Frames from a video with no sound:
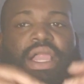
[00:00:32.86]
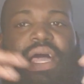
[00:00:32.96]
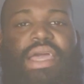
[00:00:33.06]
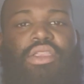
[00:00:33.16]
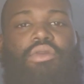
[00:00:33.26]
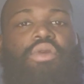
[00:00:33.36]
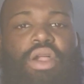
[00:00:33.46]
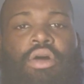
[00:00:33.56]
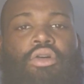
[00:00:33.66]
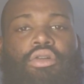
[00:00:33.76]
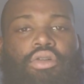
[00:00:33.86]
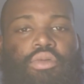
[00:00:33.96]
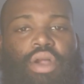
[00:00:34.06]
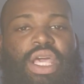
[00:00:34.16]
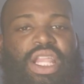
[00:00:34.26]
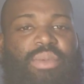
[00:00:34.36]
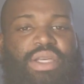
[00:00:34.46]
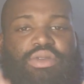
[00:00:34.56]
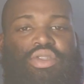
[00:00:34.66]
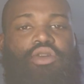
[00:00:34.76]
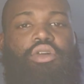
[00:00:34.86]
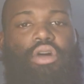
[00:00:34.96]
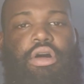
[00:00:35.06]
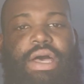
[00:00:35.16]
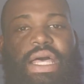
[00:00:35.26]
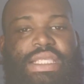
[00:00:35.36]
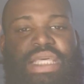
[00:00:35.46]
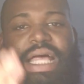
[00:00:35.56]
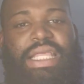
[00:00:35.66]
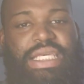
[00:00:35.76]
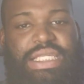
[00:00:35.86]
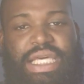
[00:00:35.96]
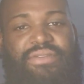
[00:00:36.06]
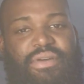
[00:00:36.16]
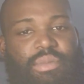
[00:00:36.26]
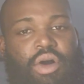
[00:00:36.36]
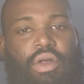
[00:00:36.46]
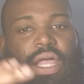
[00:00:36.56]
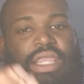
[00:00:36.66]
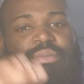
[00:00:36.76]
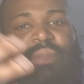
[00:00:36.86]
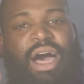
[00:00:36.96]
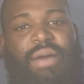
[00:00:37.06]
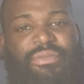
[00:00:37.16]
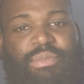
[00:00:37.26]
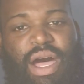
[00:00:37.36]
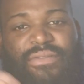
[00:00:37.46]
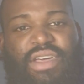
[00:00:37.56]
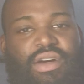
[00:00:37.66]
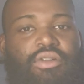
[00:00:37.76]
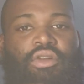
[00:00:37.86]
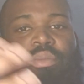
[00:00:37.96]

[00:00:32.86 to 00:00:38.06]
like where the Edomites or the so-called Italians get it from, the mafia or the